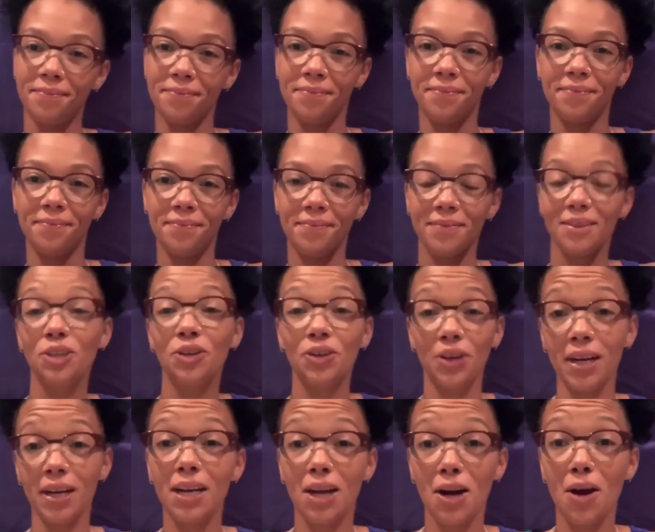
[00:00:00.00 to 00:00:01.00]
Credit
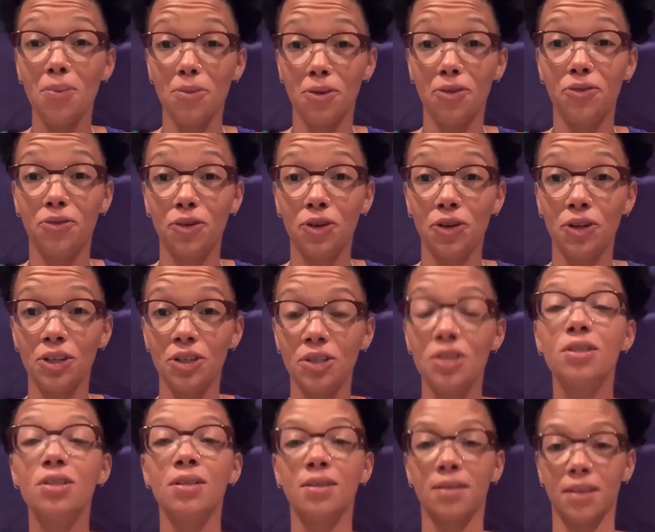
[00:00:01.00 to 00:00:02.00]
Karma, of course.
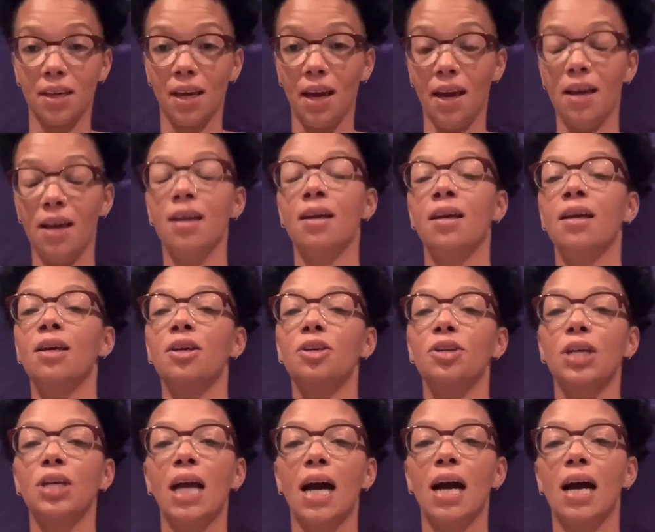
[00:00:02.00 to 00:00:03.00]
Okay, you
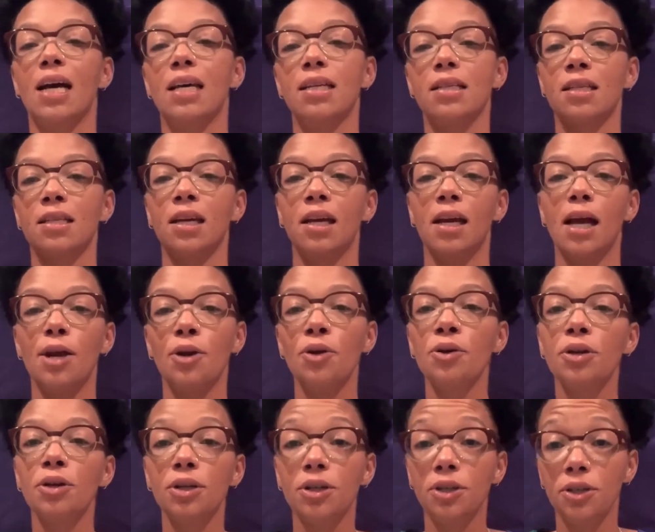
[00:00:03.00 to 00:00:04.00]
guys, in order to
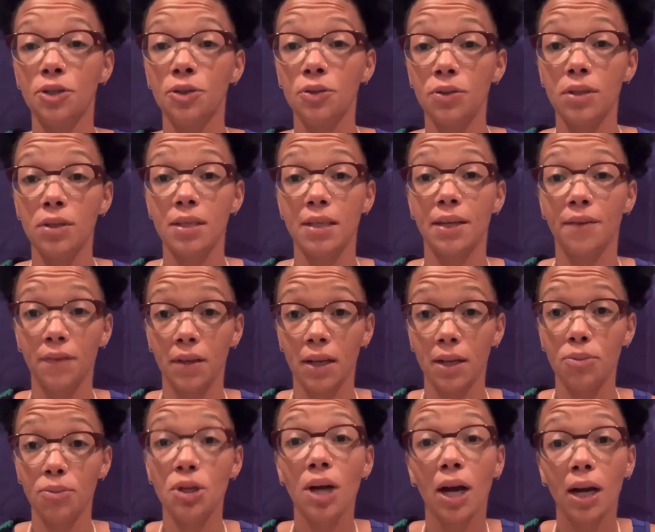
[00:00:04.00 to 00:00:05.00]
do the stuff that I'm talking
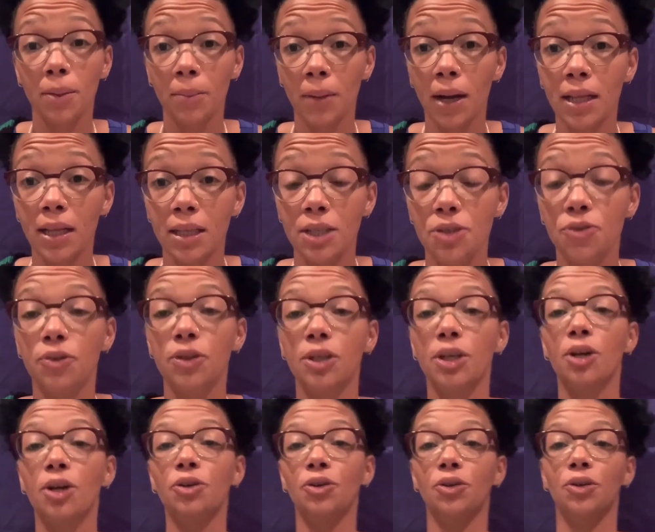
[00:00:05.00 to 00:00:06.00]
about in this video, you
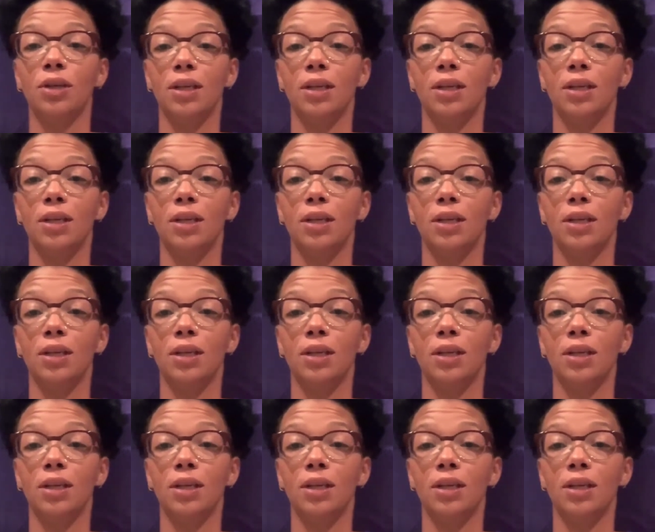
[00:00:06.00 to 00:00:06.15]
need,